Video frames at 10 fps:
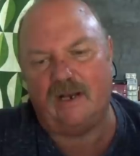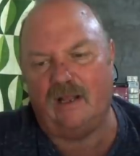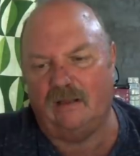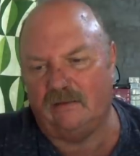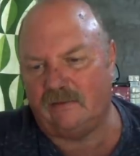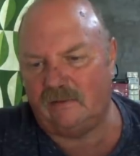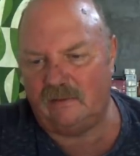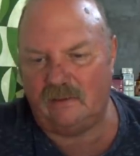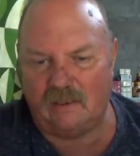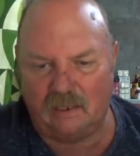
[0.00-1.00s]

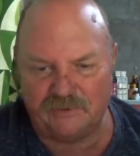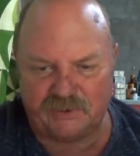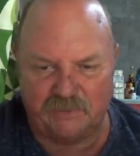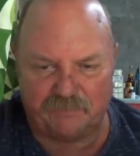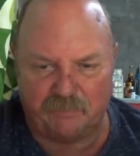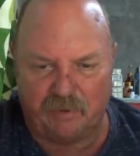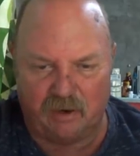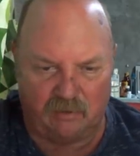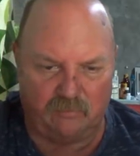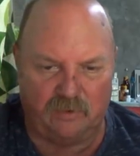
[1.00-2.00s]
I'll skip the
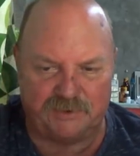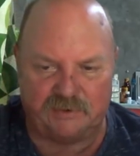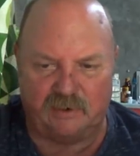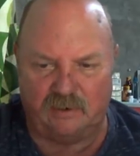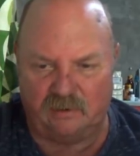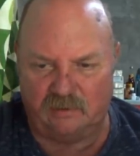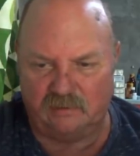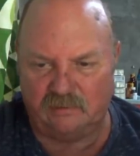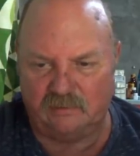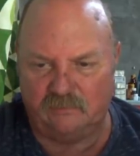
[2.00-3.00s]
part which
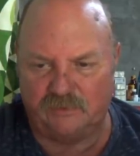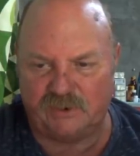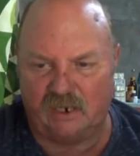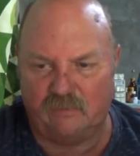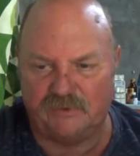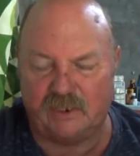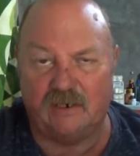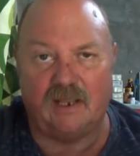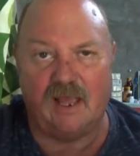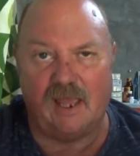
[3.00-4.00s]
I was
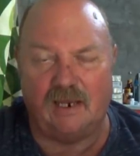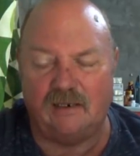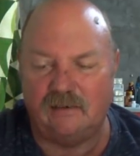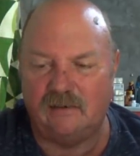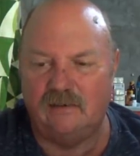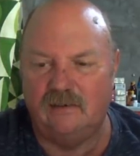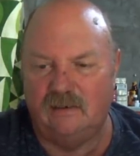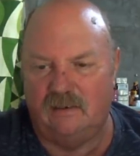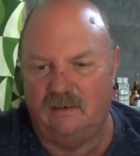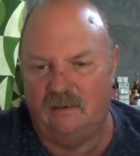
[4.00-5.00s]
unkind
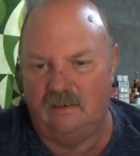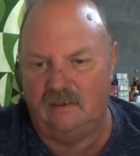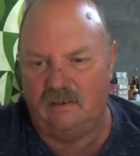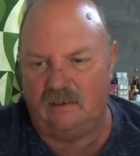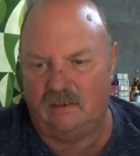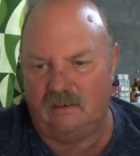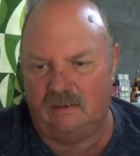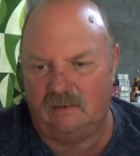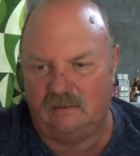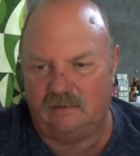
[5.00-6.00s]

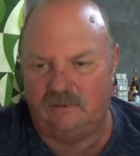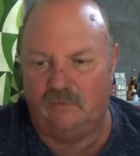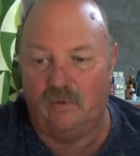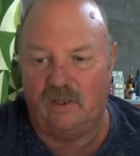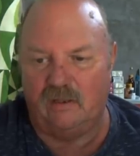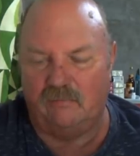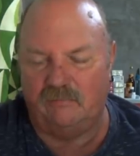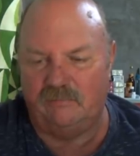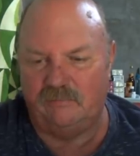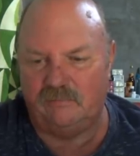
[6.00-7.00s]
to
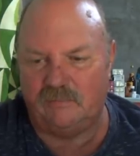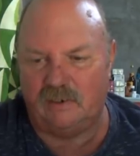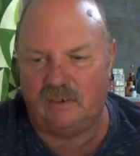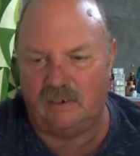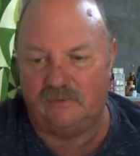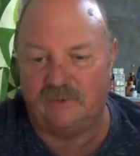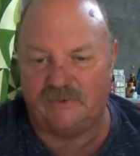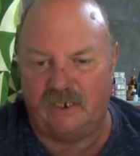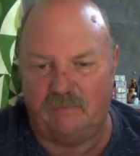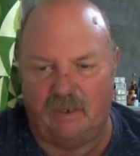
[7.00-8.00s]
William in
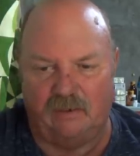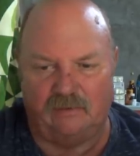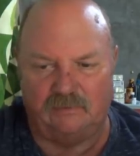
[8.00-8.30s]
this email.